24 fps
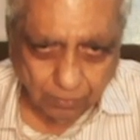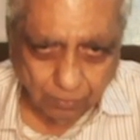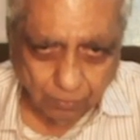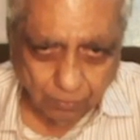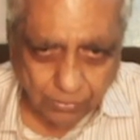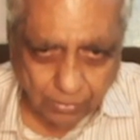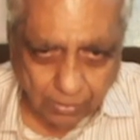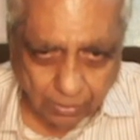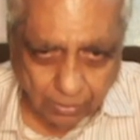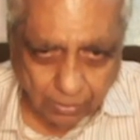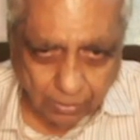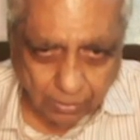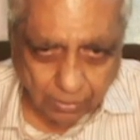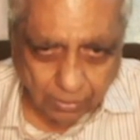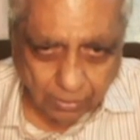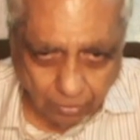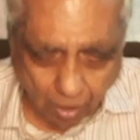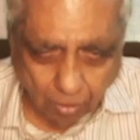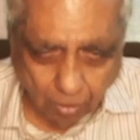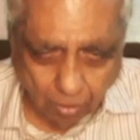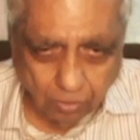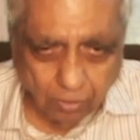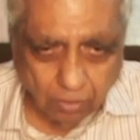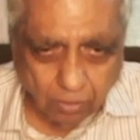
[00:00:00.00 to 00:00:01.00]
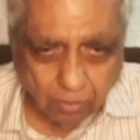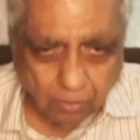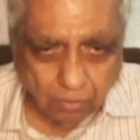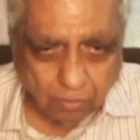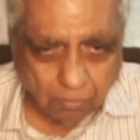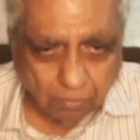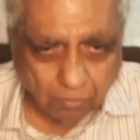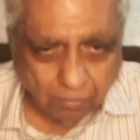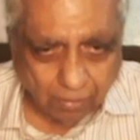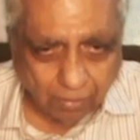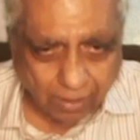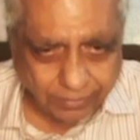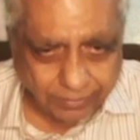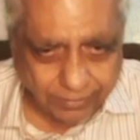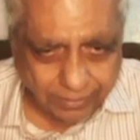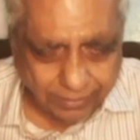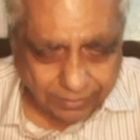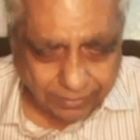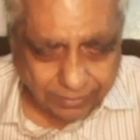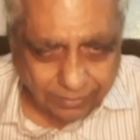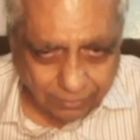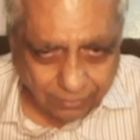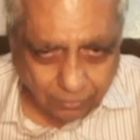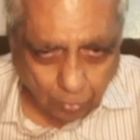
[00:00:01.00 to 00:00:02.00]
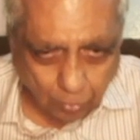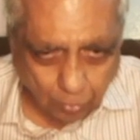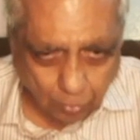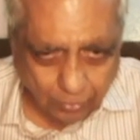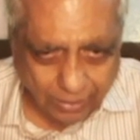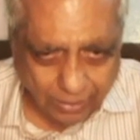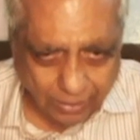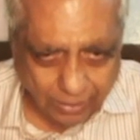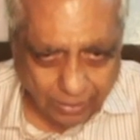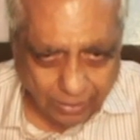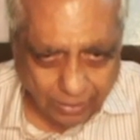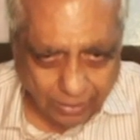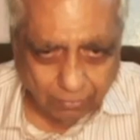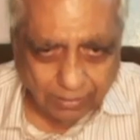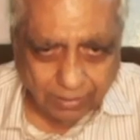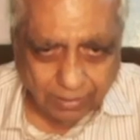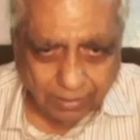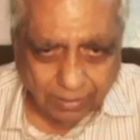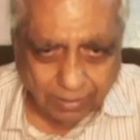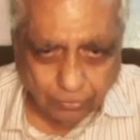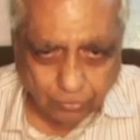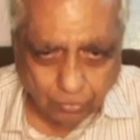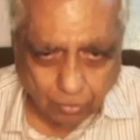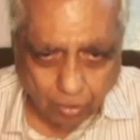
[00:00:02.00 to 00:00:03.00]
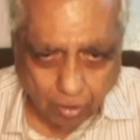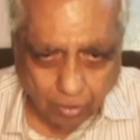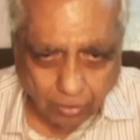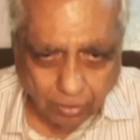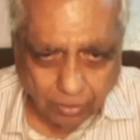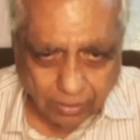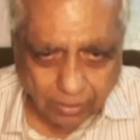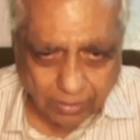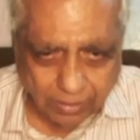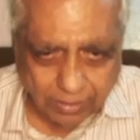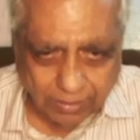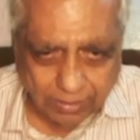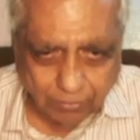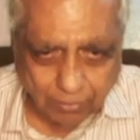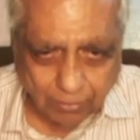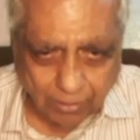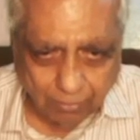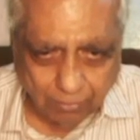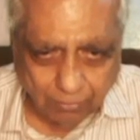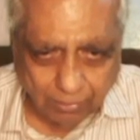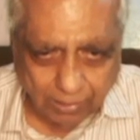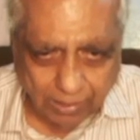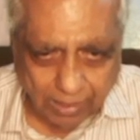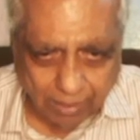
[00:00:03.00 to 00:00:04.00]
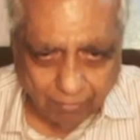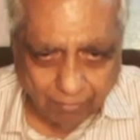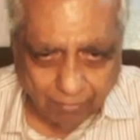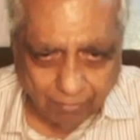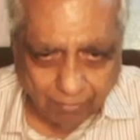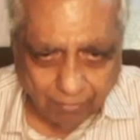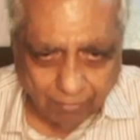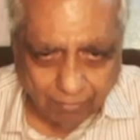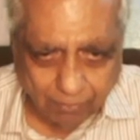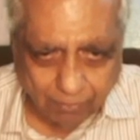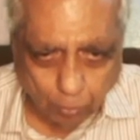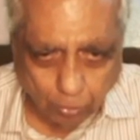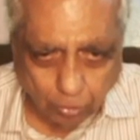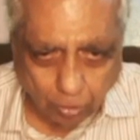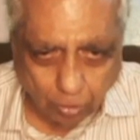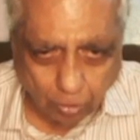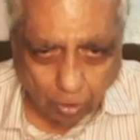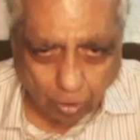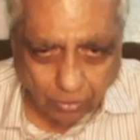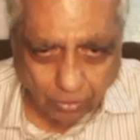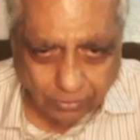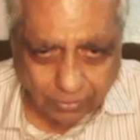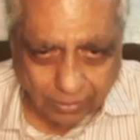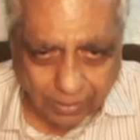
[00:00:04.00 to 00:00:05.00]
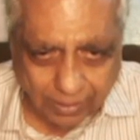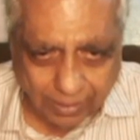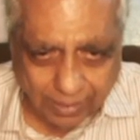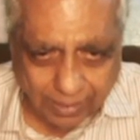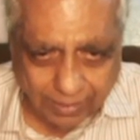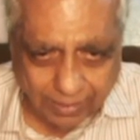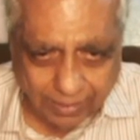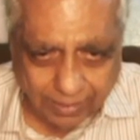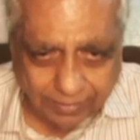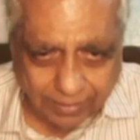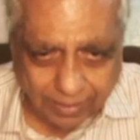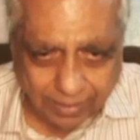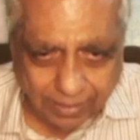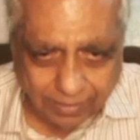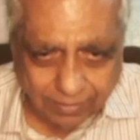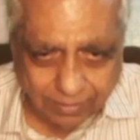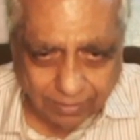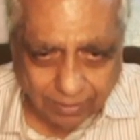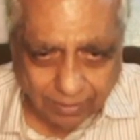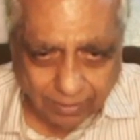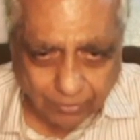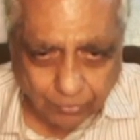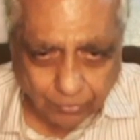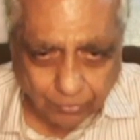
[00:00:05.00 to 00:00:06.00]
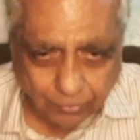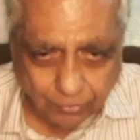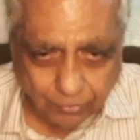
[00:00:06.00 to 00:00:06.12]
Now, once it donates one electron, it will have 11 protons and 10 electrons.